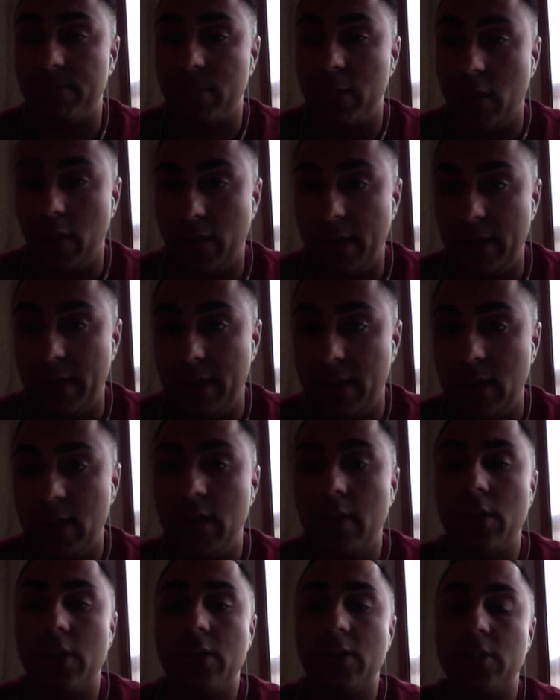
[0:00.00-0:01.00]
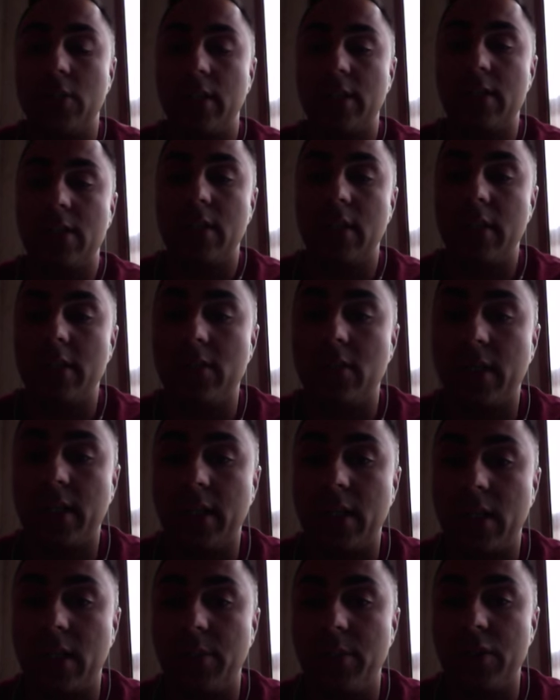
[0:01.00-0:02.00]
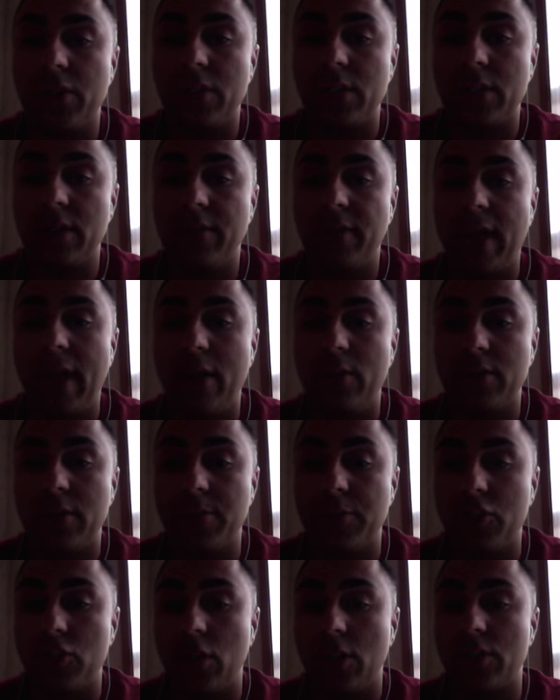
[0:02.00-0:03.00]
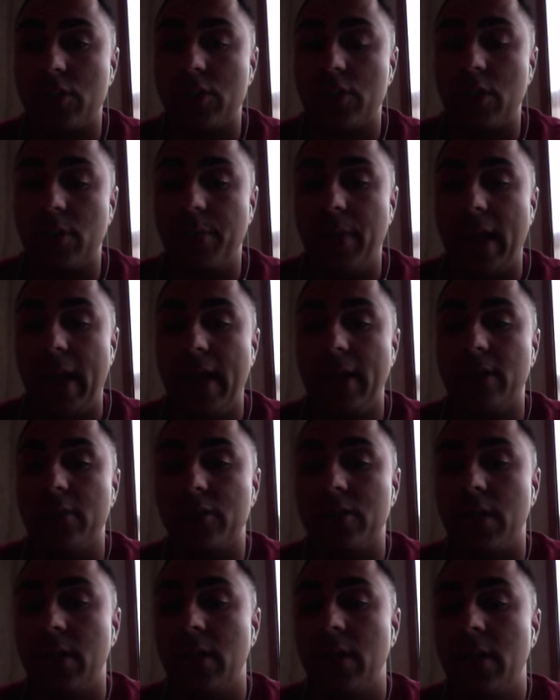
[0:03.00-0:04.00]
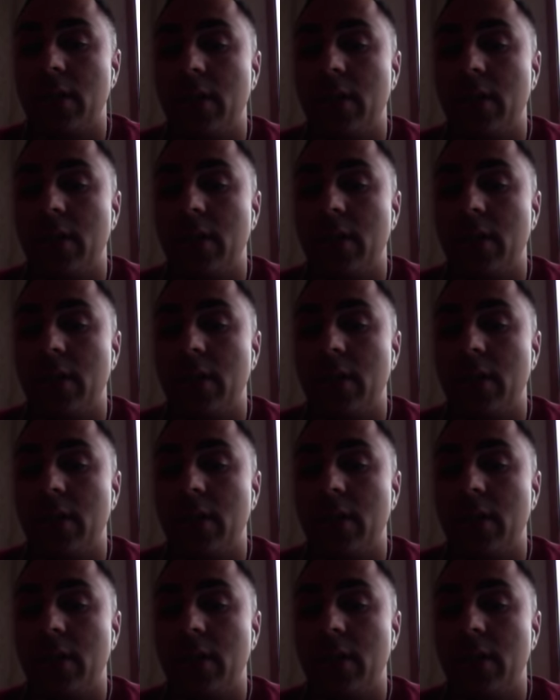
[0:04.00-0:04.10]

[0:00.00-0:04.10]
All right. So let's look at the commissions of how some structures are paid. There's a